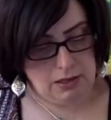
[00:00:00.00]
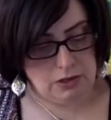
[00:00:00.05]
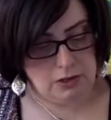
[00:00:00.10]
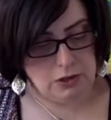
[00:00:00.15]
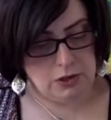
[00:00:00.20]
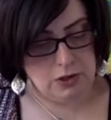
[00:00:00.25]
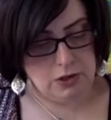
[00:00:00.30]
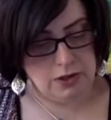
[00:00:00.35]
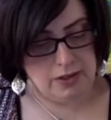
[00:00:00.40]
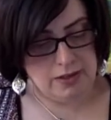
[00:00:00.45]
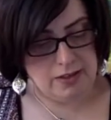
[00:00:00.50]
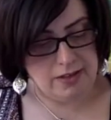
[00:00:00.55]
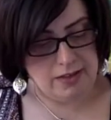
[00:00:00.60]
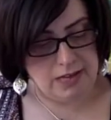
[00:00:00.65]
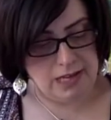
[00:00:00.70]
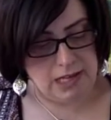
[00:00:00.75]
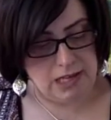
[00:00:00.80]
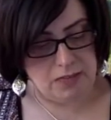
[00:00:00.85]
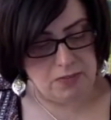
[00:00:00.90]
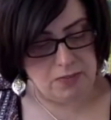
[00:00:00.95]
Joy is the
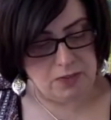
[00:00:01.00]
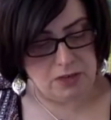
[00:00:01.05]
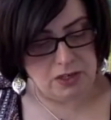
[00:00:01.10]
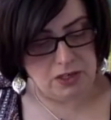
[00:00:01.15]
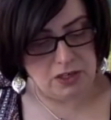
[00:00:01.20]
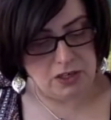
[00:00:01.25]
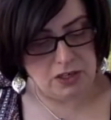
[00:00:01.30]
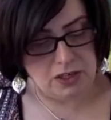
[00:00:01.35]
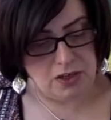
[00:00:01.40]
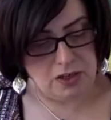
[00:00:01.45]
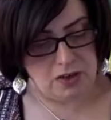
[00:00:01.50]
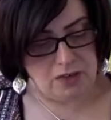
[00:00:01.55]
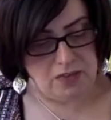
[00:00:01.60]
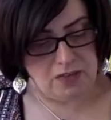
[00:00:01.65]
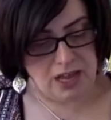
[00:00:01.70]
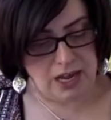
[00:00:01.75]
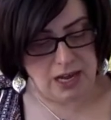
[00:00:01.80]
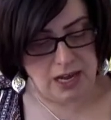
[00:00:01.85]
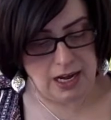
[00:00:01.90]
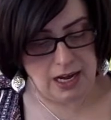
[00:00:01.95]
expression of the
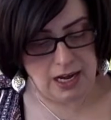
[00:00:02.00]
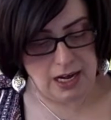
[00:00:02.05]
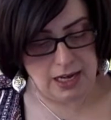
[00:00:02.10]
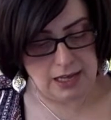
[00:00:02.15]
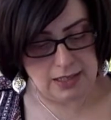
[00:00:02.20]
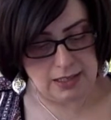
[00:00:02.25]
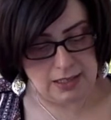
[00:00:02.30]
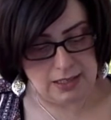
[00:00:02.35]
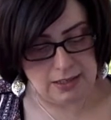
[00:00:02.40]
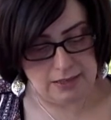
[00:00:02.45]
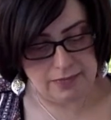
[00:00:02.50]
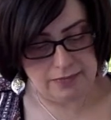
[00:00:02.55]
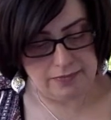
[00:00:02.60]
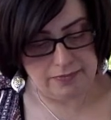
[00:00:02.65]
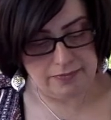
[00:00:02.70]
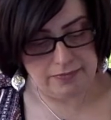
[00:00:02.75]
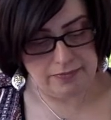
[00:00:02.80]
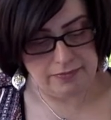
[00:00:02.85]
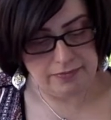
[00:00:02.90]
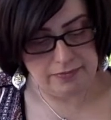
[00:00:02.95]
heart
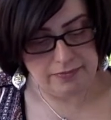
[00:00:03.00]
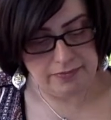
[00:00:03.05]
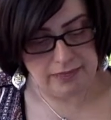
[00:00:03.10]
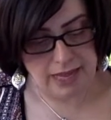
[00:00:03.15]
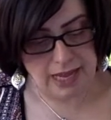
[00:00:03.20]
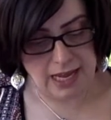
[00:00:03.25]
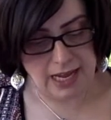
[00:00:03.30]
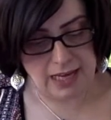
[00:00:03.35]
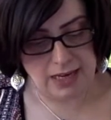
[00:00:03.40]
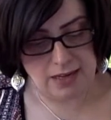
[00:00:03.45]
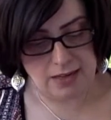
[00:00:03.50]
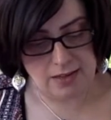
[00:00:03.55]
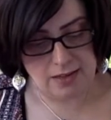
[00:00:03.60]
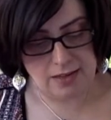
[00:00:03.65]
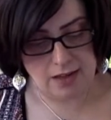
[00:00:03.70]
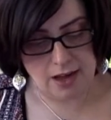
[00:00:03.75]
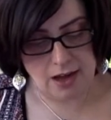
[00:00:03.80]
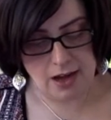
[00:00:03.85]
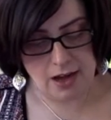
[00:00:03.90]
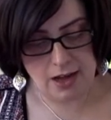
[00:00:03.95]
at its
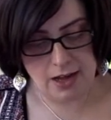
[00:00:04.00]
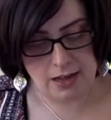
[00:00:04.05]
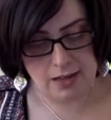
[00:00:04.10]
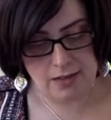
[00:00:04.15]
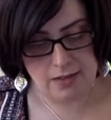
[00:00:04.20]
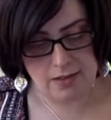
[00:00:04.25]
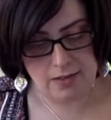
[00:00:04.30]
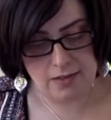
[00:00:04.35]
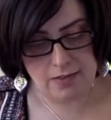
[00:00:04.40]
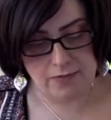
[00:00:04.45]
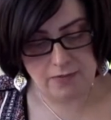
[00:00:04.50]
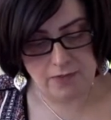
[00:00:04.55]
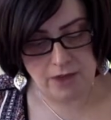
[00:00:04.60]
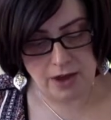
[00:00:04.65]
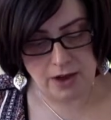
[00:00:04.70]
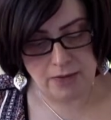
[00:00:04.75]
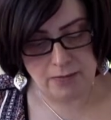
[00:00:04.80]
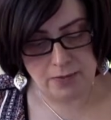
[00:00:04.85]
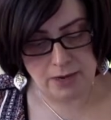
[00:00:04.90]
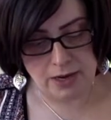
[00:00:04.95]
highest
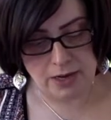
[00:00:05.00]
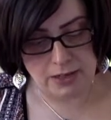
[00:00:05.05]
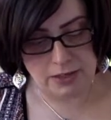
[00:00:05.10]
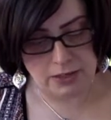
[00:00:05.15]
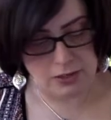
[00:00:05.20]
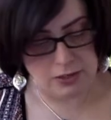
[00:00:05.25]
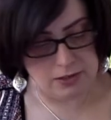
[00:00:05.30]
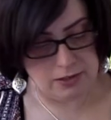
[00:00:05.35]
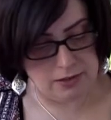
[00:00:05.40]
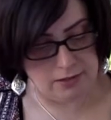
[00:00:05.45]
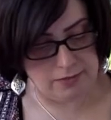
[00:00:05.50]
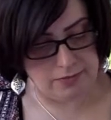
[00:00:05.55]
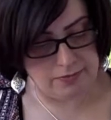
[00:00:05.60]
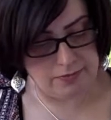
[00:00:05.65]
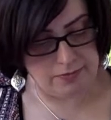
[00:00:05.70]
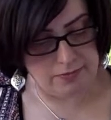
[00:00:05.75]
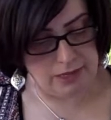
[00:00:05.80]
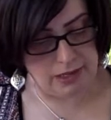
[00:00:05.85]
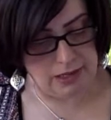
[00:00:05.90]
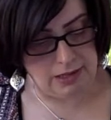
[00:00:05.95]
vibration.
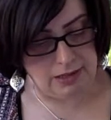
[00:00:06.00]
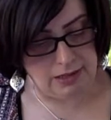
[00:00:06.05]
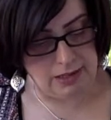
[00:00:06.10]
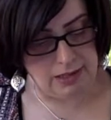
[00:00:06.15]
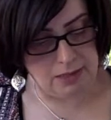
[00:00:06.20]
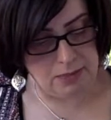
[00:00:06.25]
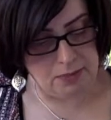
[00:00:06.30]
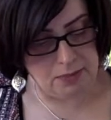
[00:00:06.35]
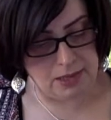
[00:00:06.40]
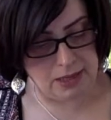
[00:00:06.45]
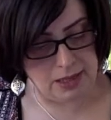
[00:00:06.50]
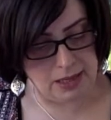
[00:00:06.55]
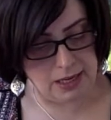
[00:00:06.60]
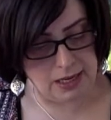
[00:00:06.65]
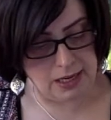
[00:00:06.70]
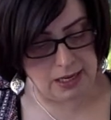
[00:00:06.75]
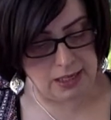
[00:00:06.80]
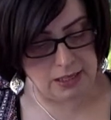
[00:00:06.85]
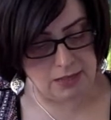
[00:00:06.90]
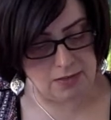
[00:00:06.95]
The
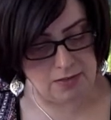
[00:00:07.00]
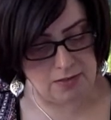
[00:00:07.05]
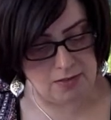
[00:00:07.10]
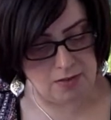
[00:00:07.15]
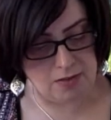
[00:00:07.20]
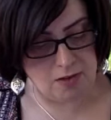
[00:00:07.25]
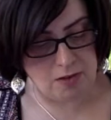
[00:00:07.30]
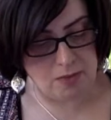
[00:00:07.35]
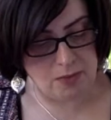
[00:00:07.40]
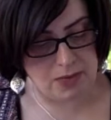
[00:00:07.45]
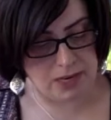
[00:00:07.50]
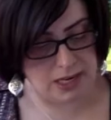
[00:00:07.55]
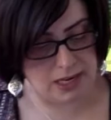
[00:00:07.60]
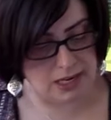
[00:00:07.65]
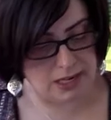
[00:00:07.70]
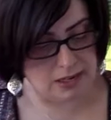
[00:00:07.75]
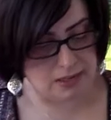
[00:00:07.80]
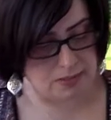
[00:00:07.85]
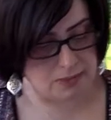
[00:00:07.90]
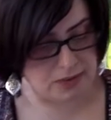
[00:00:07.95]
ability to stop and
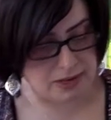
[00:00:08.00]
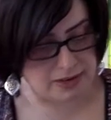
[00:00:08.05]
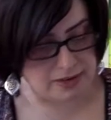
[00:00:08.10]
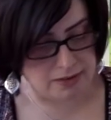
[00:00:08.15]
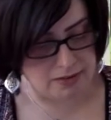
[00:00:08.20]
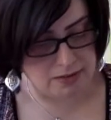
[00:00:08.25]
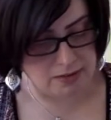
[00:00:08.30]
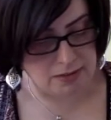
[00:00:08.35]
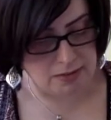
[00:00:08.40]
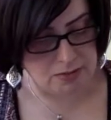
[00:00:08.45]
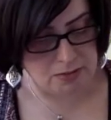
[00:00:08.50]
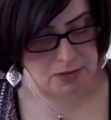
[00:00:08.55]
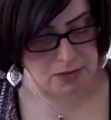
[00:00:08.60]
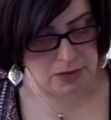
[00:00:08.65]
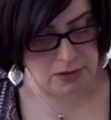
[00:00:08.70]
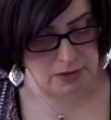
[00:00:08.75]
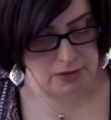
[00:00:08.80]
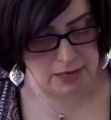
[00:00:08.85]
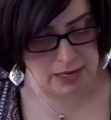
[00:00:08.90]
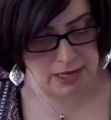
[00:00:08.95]
experience the
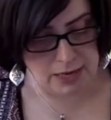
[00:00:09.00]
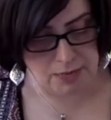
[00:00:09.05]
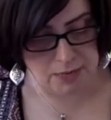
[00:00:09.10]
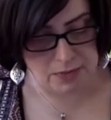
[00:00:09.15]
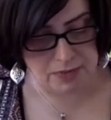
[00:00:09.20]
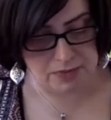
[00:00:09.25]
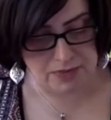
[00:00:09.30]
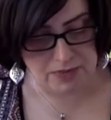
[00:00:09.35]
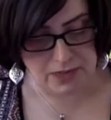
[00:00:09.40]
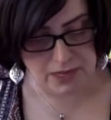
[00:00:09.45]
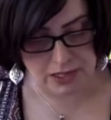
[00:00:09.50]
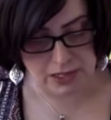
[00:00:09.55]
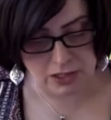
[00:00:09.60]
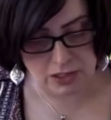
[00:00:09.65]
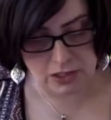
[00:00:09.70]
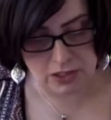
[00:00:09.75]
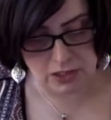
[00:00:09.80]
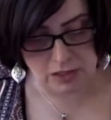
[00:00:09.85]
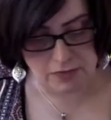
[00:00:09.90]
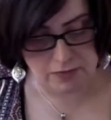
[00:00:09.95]
beauty and
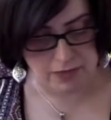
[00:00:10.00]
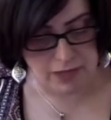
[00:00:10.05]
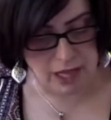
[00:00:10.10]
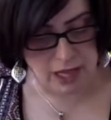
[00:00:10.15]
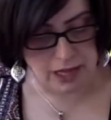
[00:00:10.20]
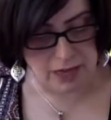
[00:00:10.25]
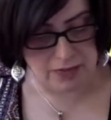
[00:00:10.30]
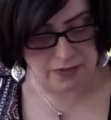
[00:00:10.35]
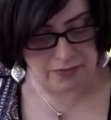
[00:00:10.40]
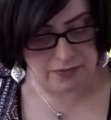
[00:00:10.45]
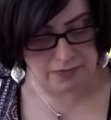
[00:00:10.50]
perfection of life